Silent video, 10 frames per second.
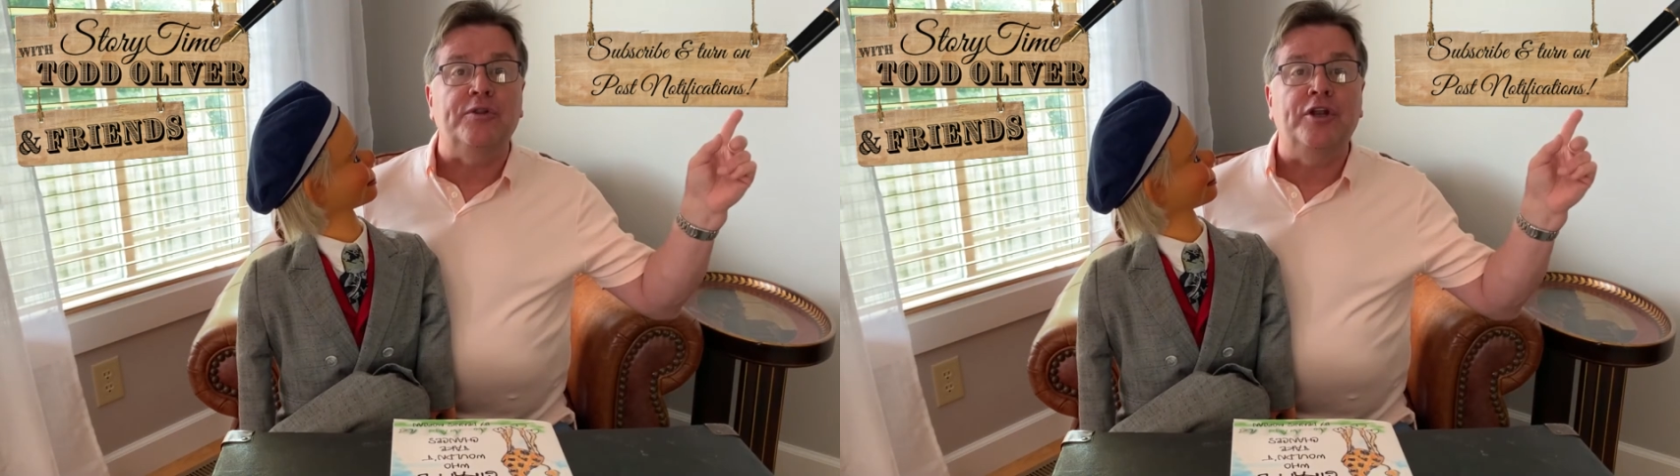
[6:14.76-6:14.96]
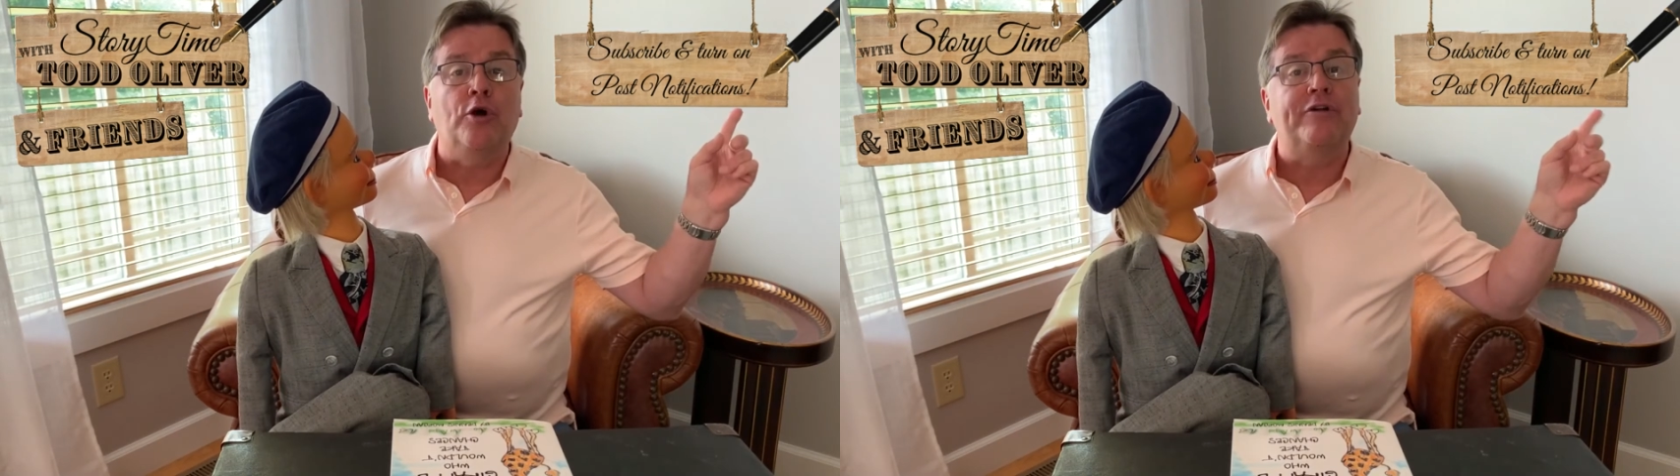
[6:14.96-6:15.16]
The
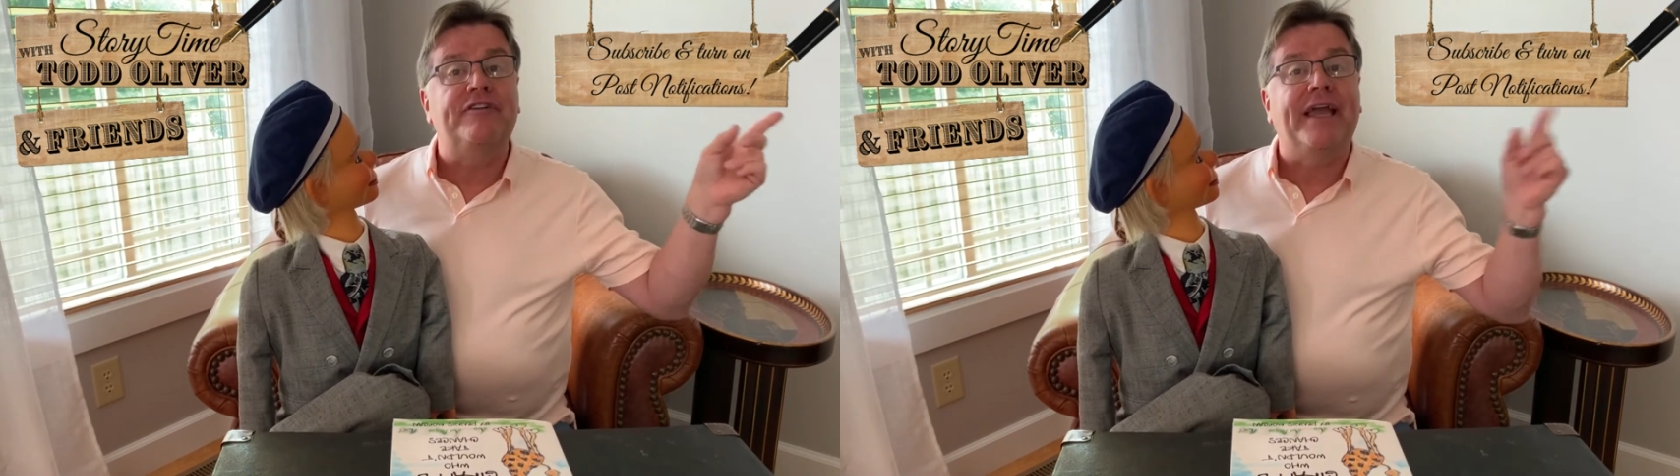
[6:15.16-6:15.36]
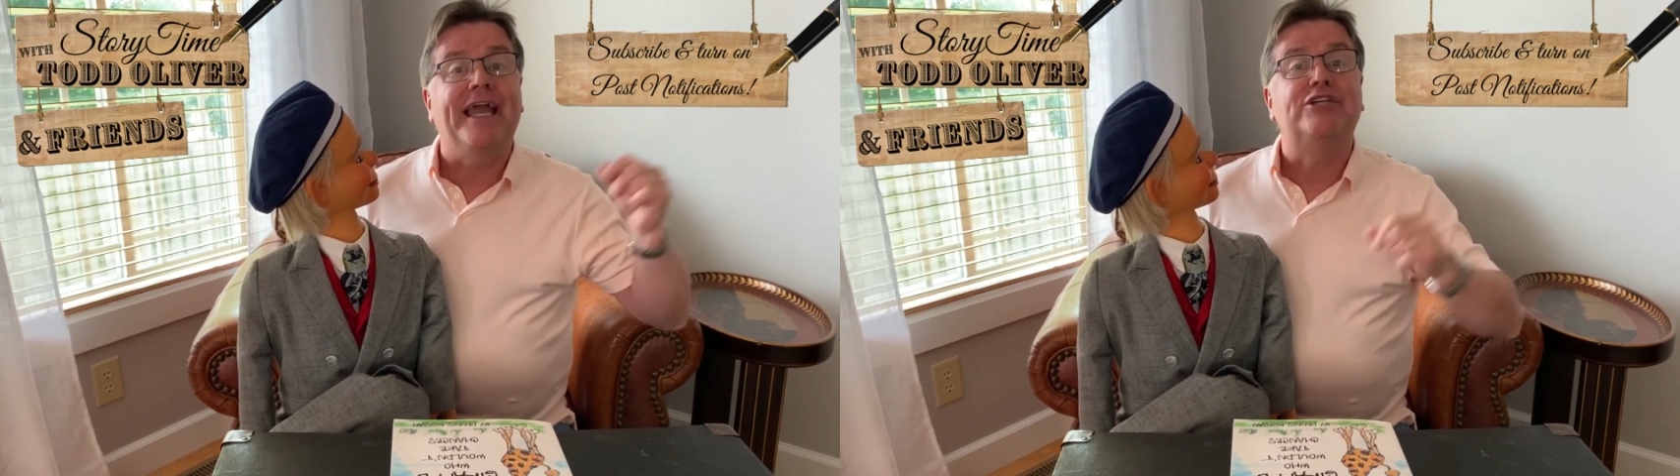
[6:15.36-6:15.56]

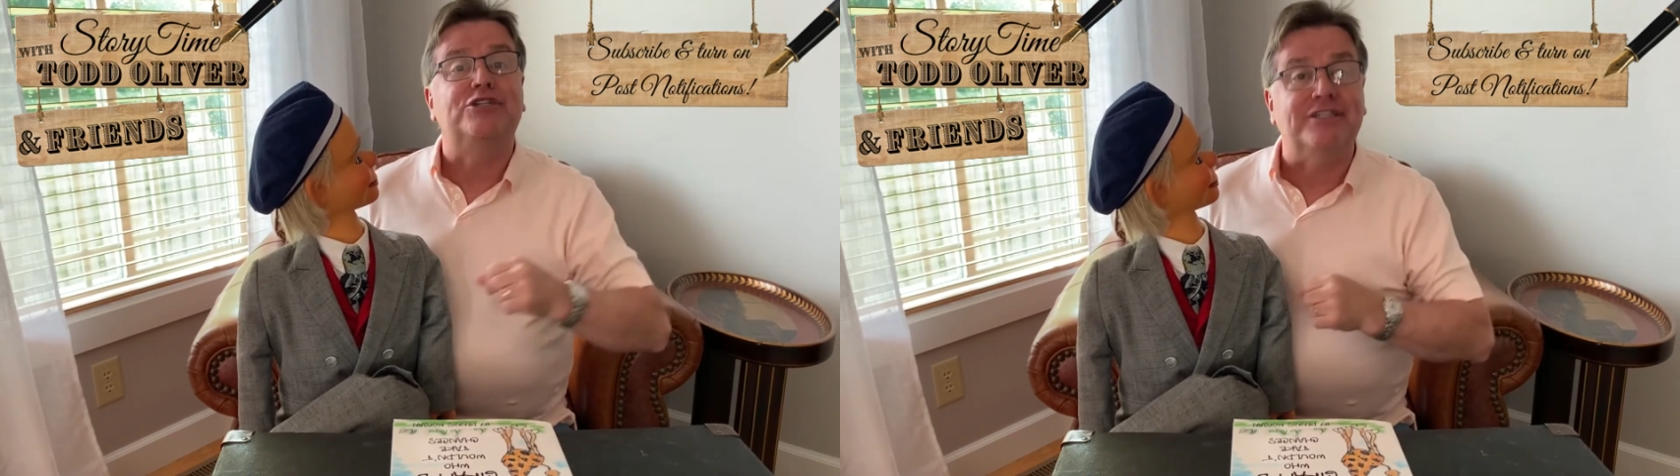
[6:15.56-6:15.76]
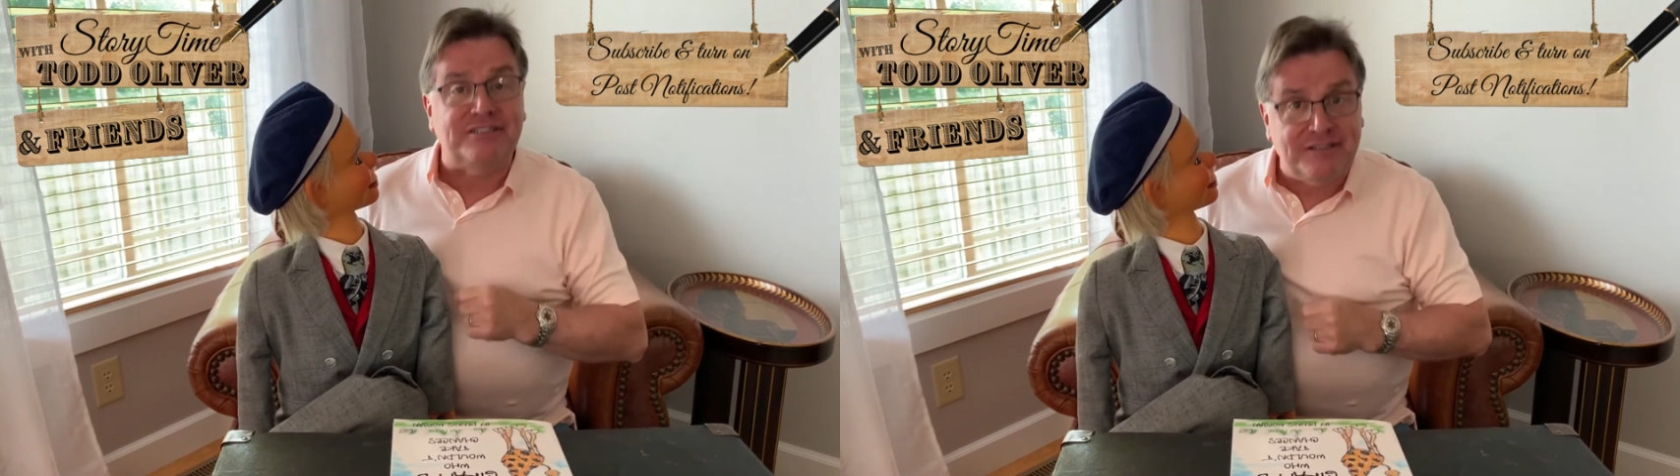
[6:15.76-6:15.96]

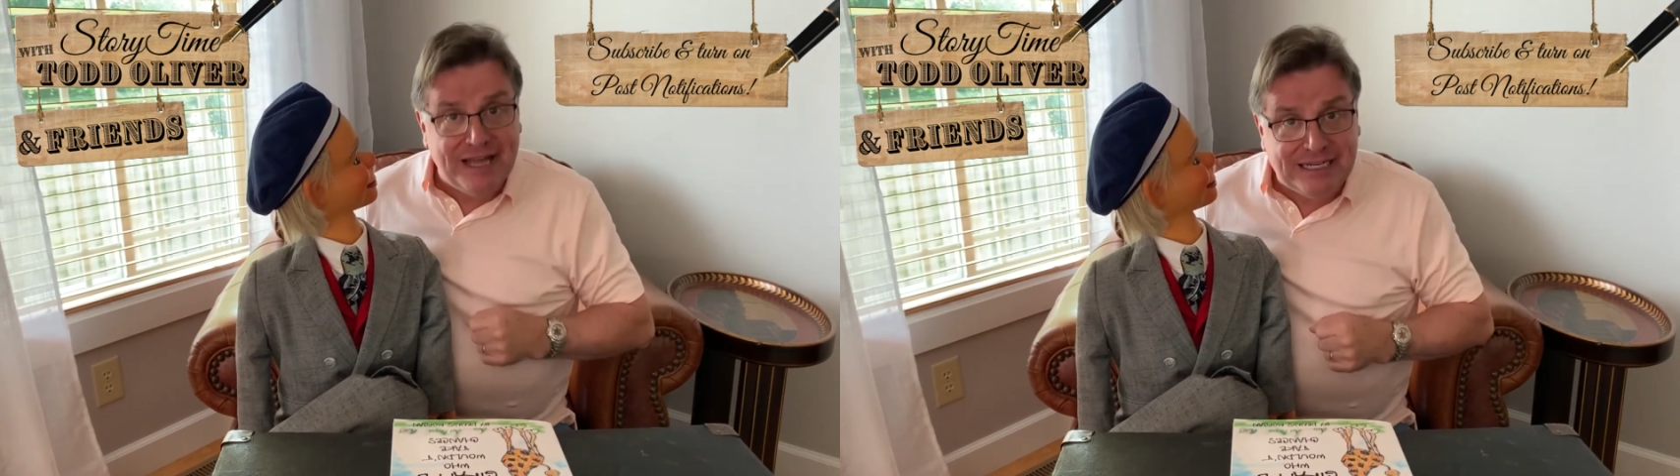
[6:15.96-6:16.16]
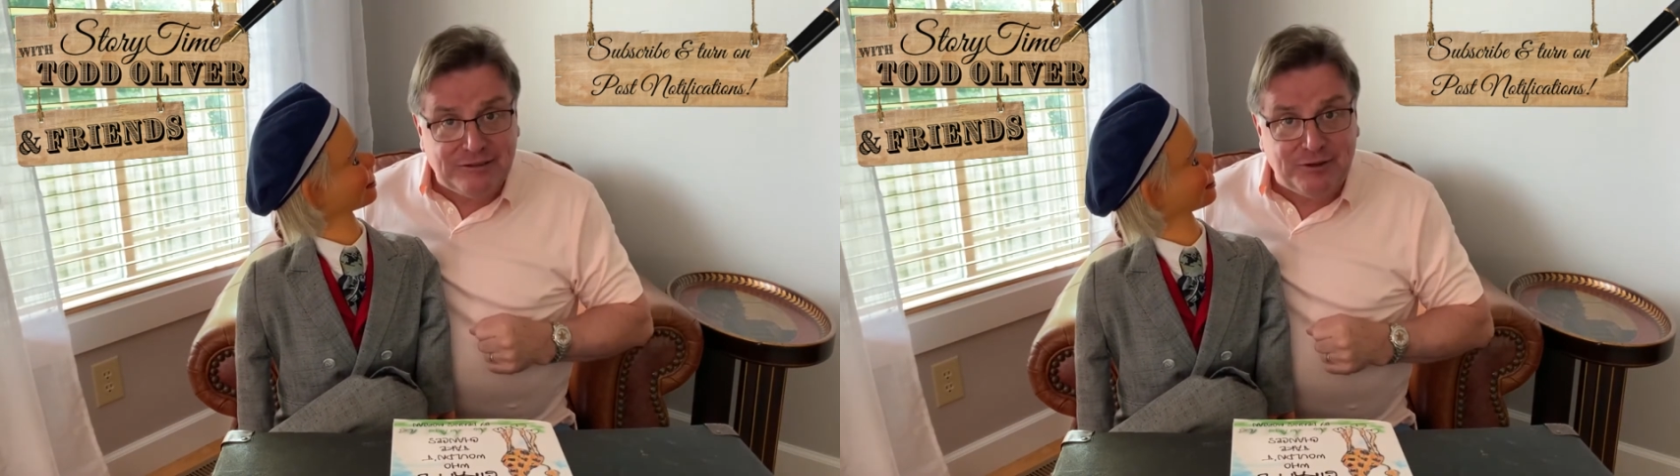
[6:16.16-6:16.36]
notifications,
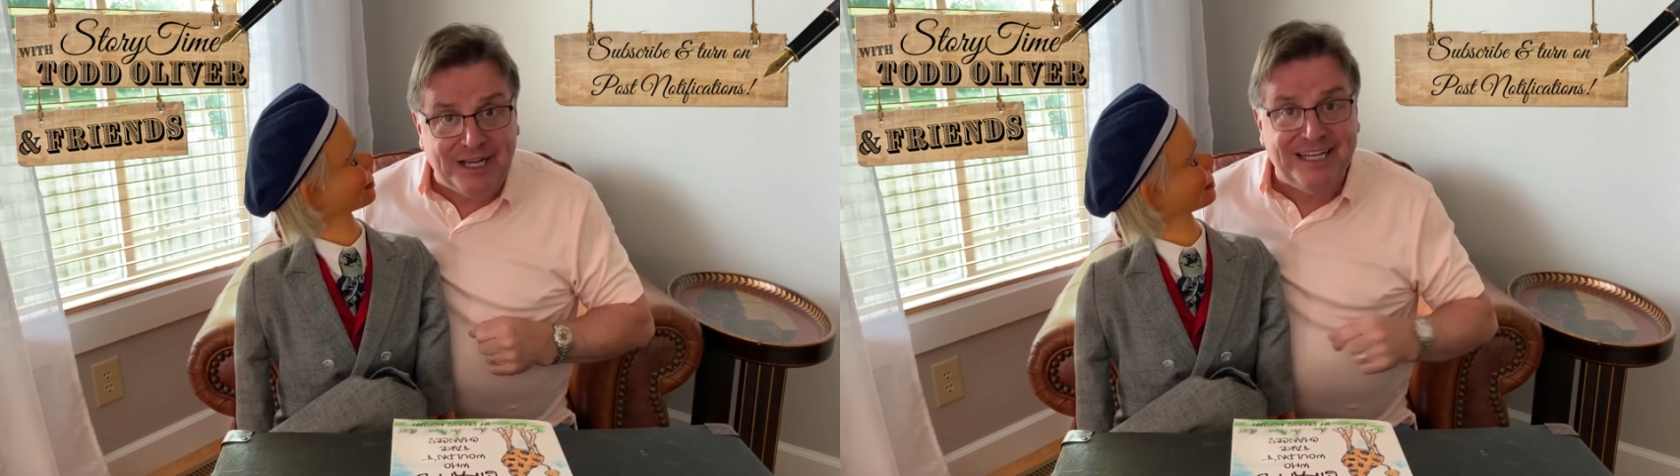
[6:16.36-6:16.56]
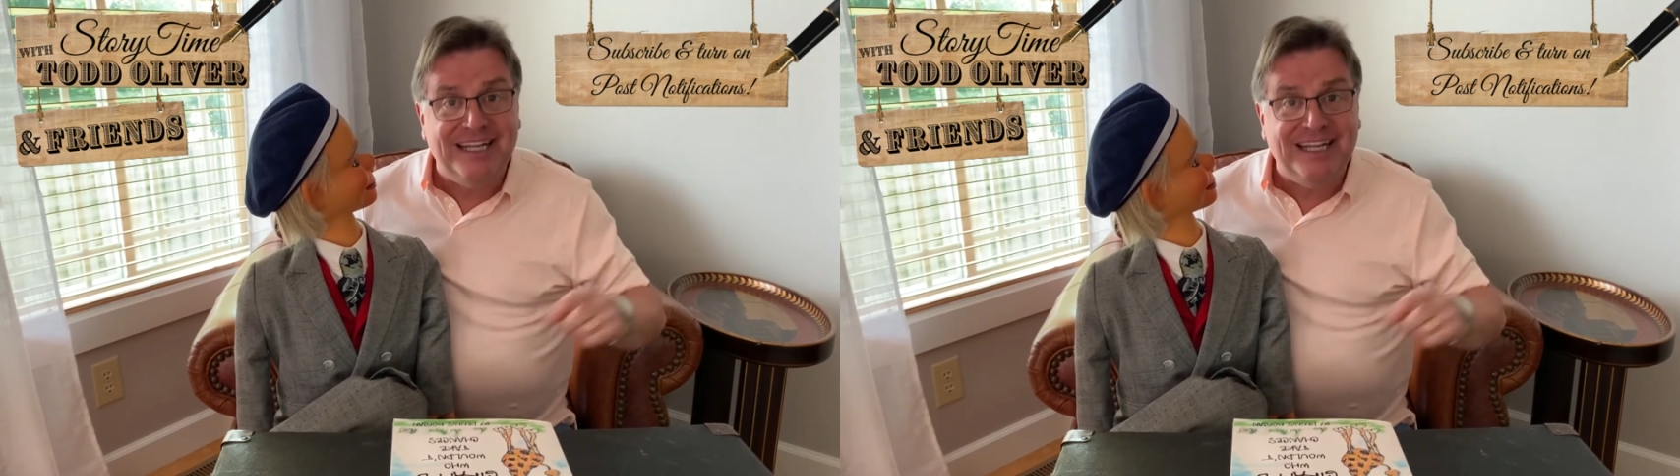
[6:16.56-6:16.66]
that's right.